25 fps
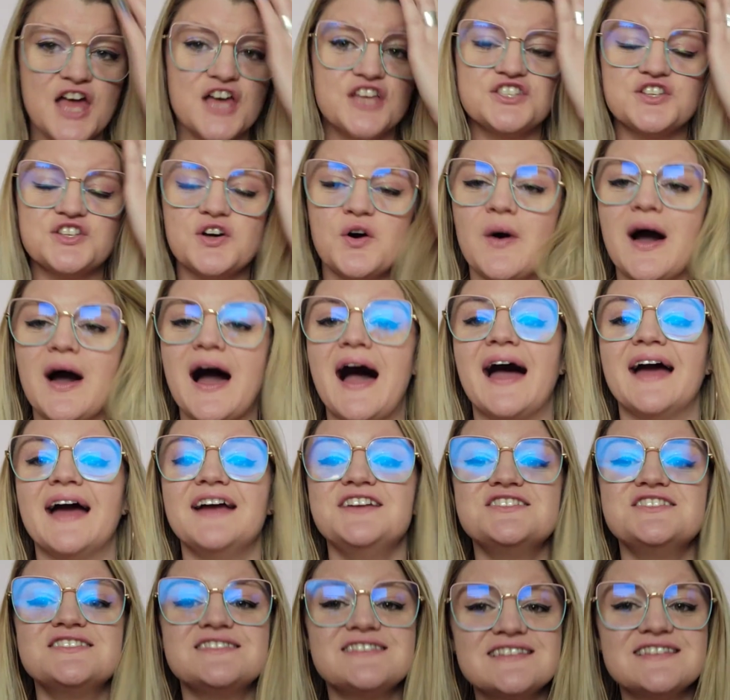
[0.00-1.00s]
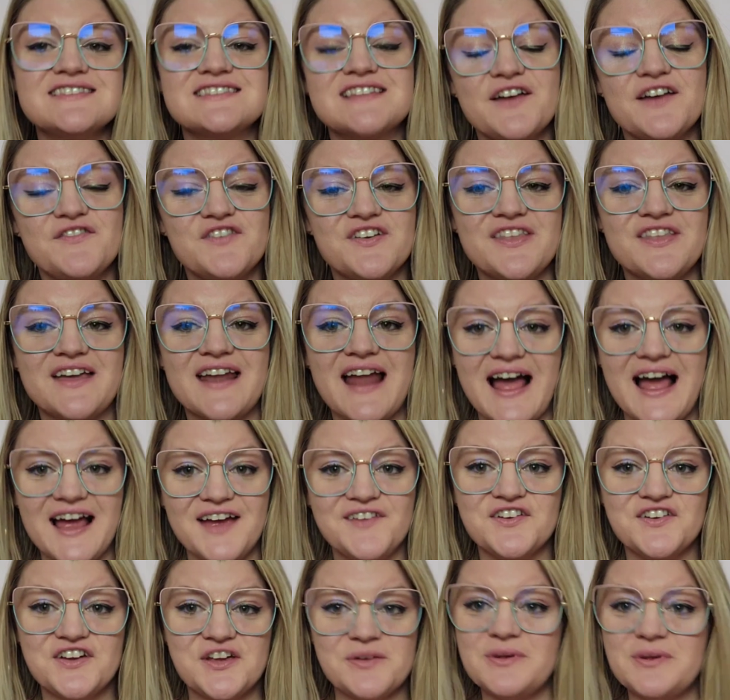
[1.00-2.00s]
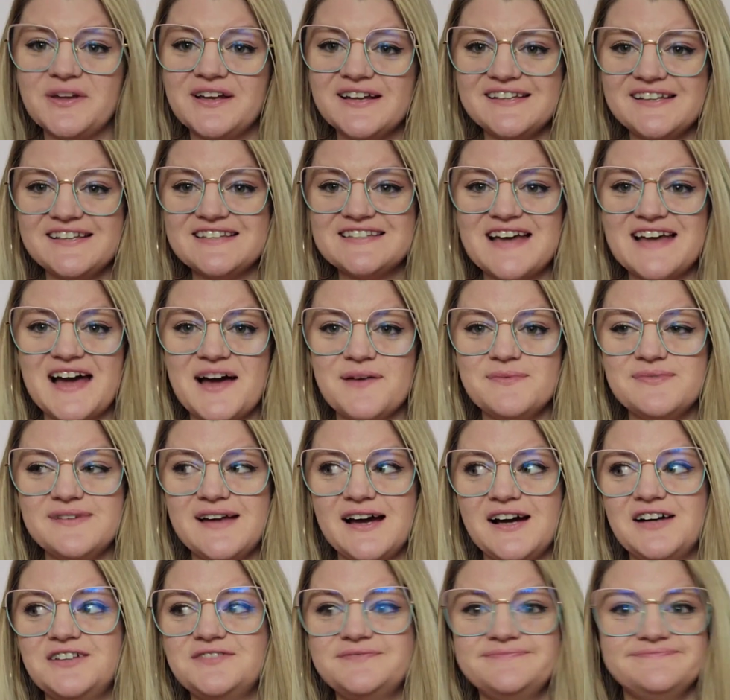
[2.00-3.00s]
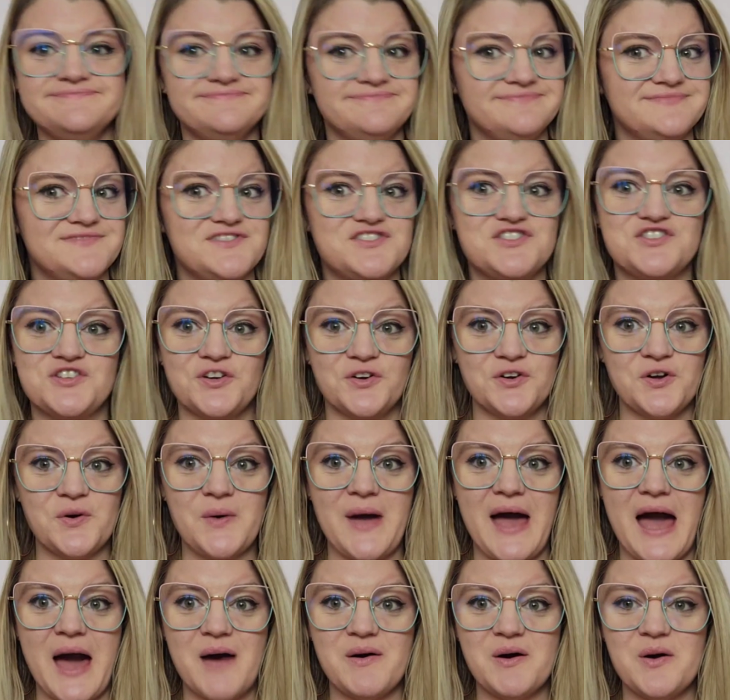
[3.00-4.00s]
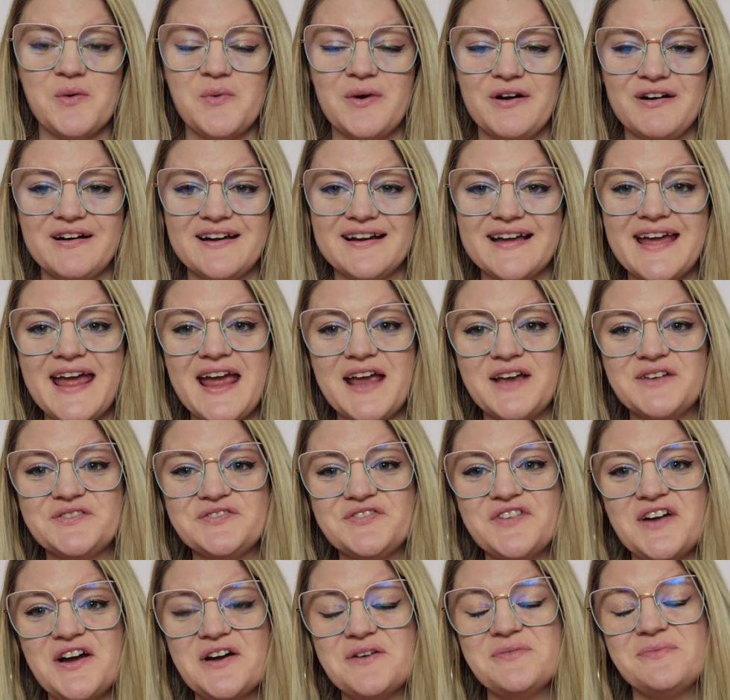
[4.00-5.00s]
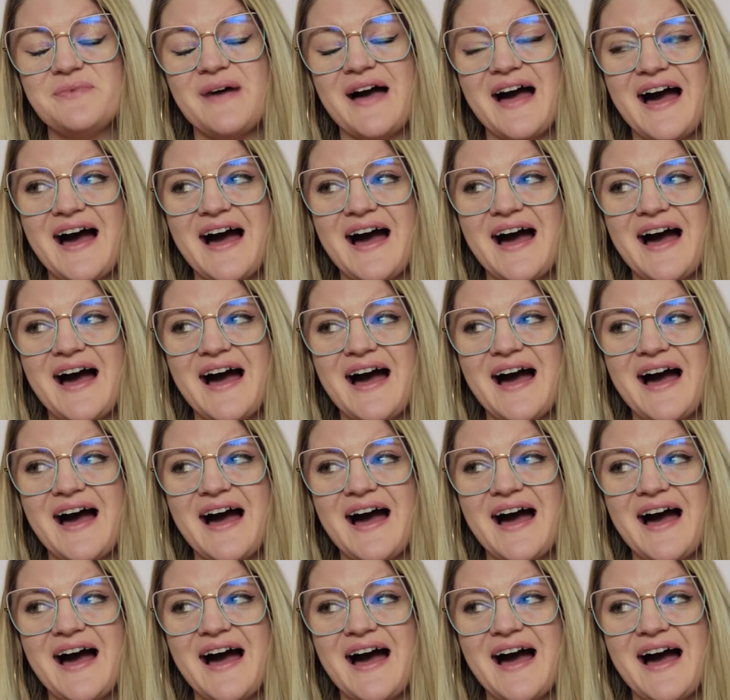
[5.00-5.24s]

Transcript: So I just discovered that I have a community tab now don't know how or where it came from.